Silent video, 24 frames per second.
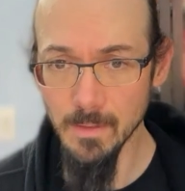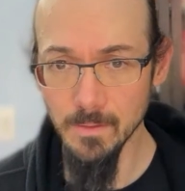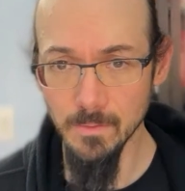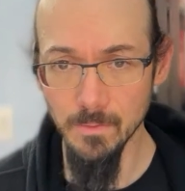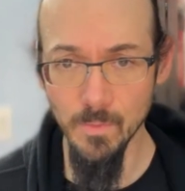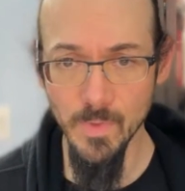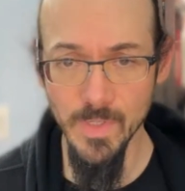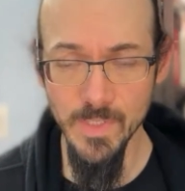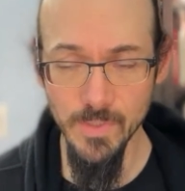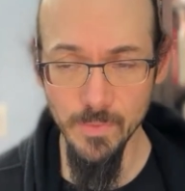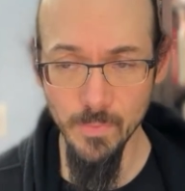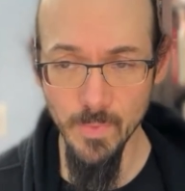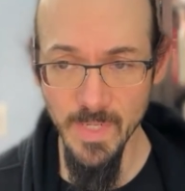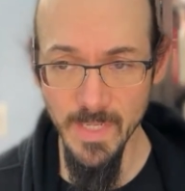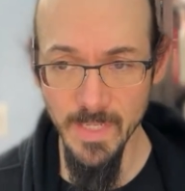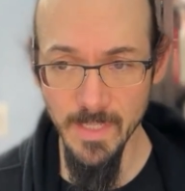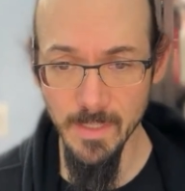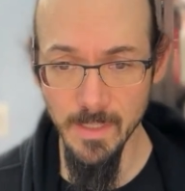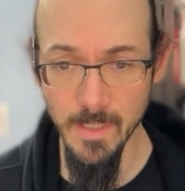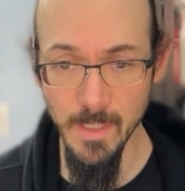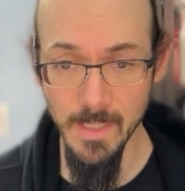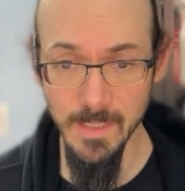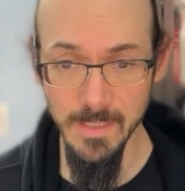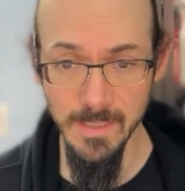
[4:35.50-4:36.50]
which we
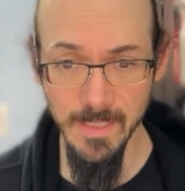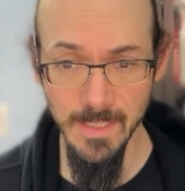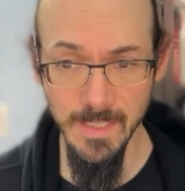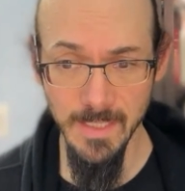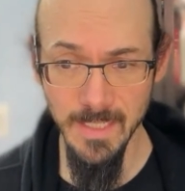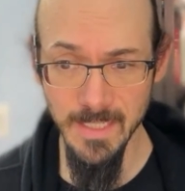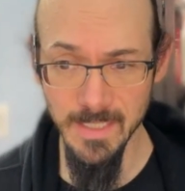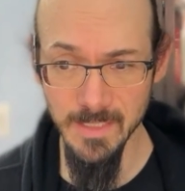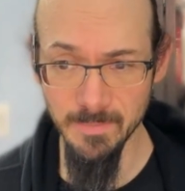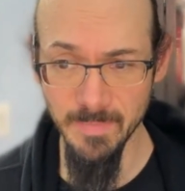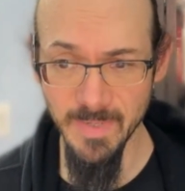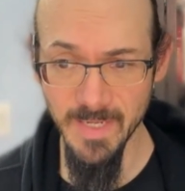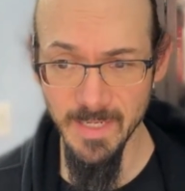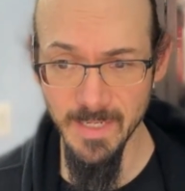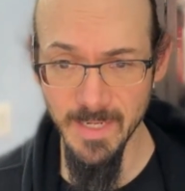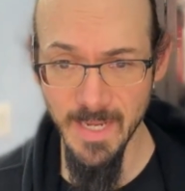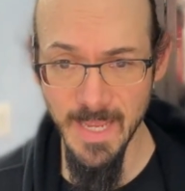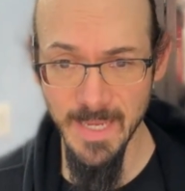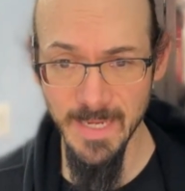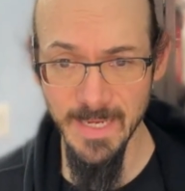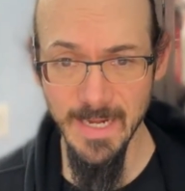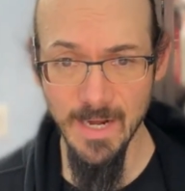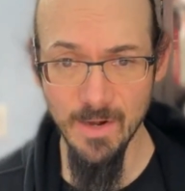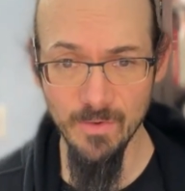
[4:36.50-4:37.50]
cut and has been
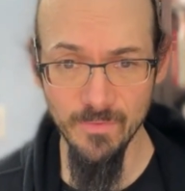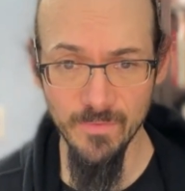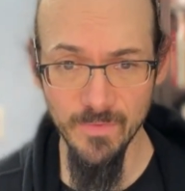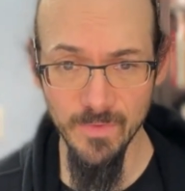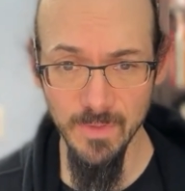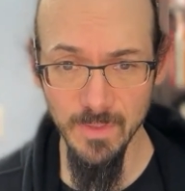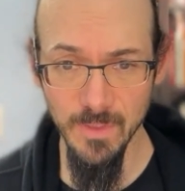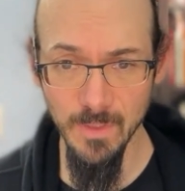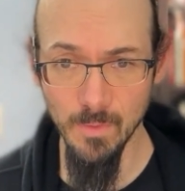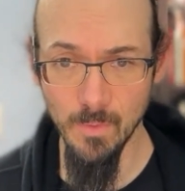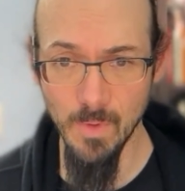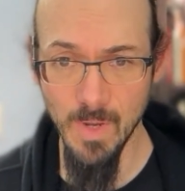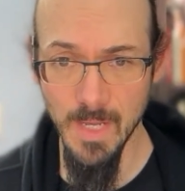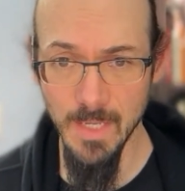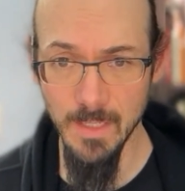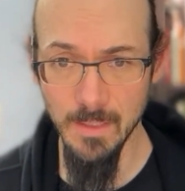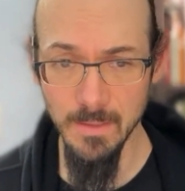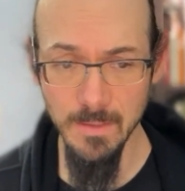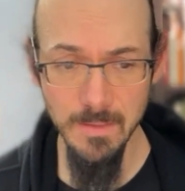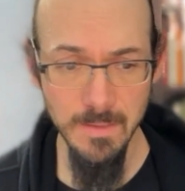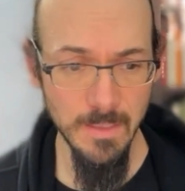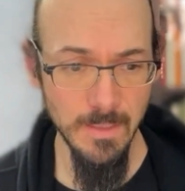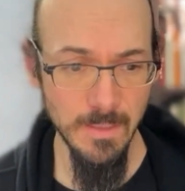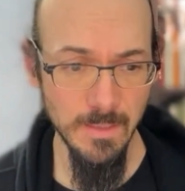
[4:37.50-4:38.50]
hanging out for a little
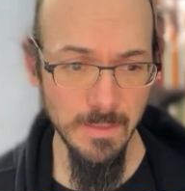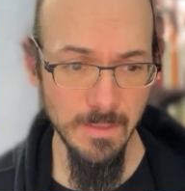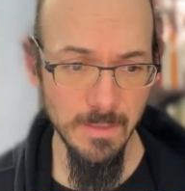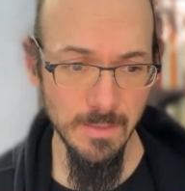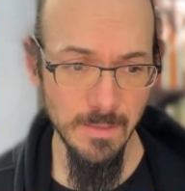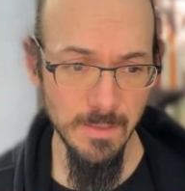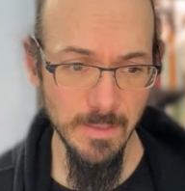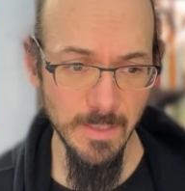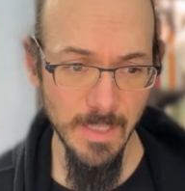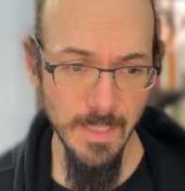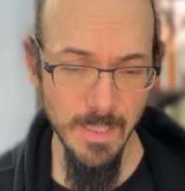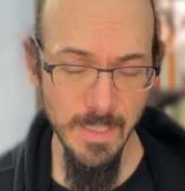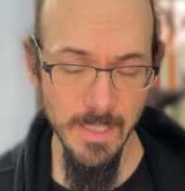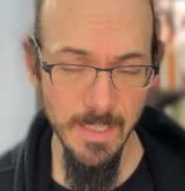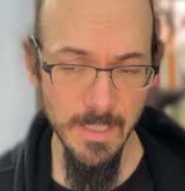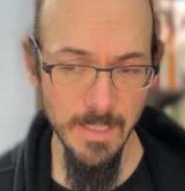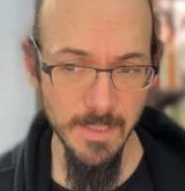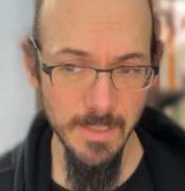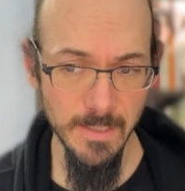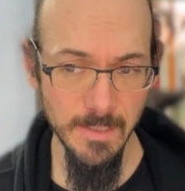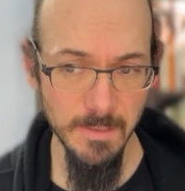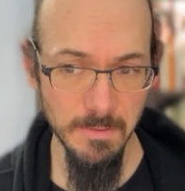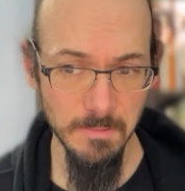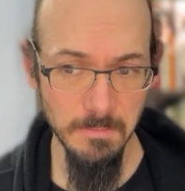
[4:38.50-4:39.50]
while.
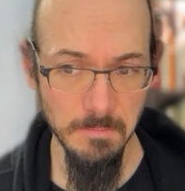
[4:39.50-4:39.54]
And